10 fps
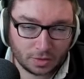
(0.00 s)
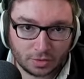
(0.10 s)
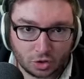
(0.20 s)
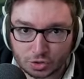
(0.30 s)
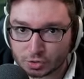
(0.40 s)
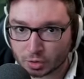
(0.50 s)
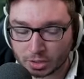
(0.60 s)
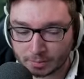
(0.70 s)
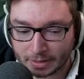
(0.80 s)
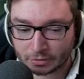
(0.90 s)
you're just not going
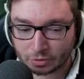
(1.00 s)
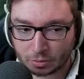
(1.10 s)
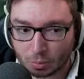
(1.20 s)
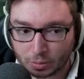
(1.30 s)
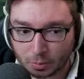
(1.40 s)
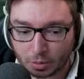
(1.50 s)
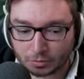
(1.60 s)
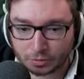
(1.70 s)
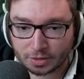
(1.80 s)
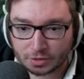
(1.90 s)
to be able to do more than one
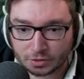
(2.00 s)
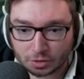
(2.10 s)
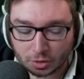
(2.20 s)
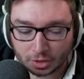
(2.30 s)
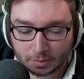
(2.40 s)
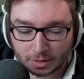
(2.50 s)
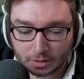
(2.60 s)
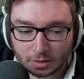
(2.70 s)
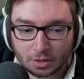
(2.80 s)
rotation. You're going to be